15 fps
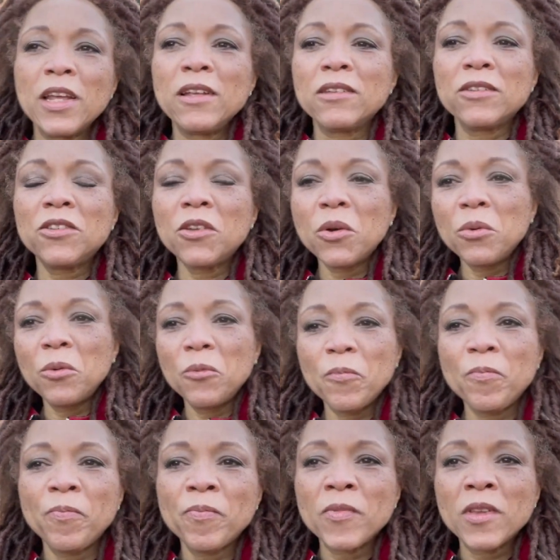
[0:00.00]
So,
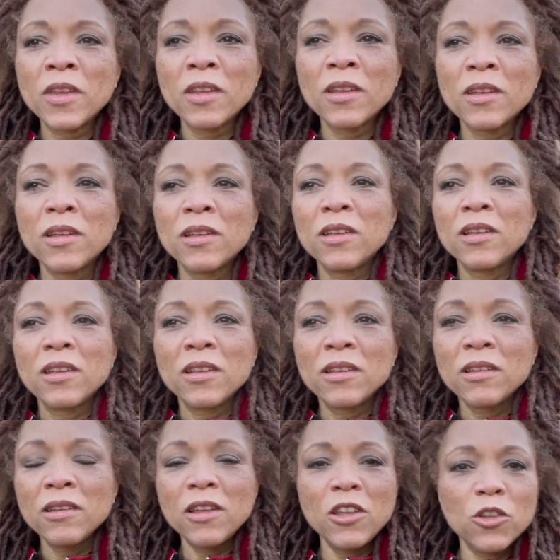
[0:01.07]

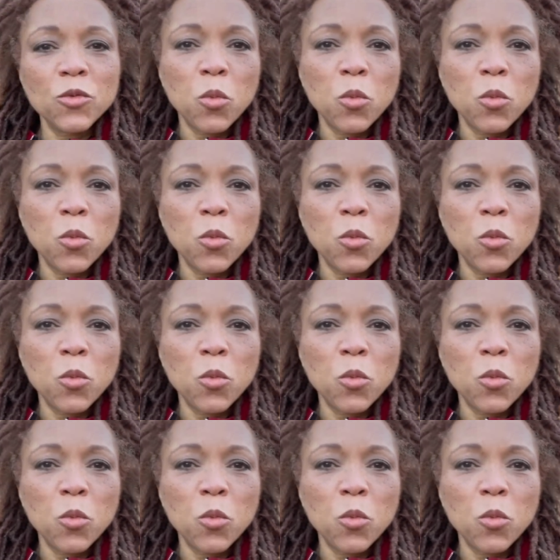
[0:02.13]
is